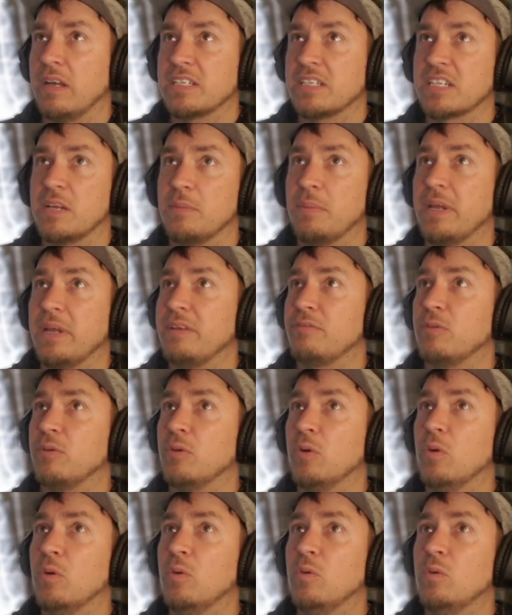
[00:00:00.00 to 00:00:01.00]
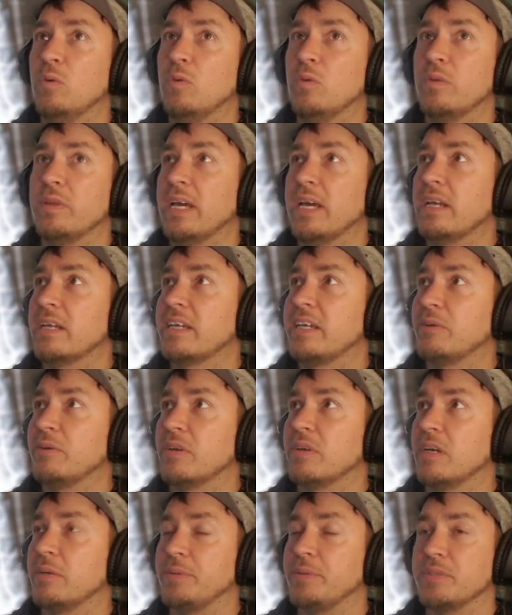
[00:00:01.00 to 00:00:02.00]
Right, it's going to play through all the Anarchy
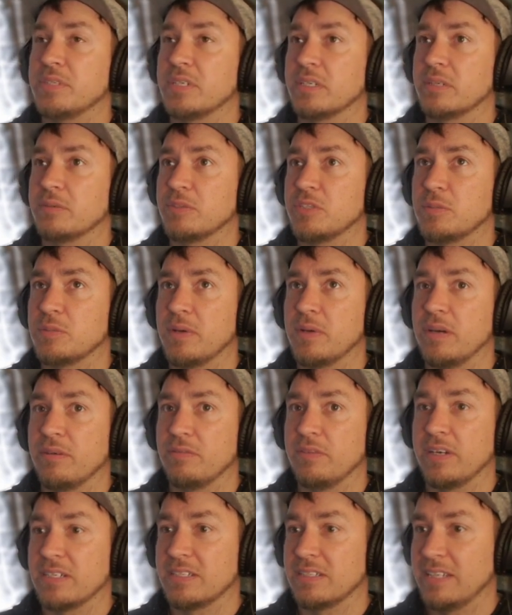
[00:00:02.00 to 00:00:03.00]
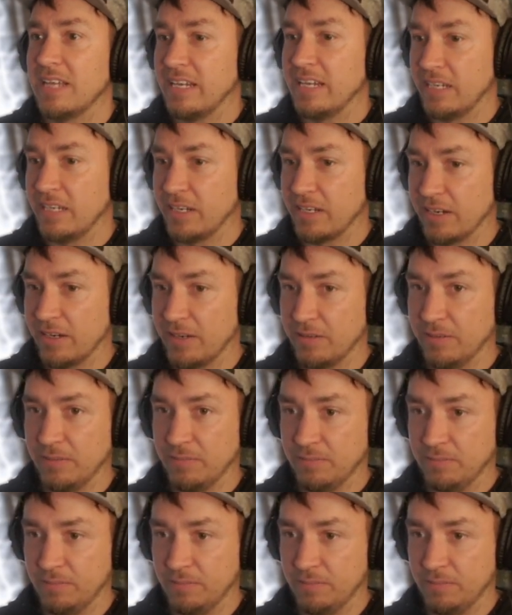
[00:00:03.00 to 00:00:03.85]
Online music, which is perfect. There you go.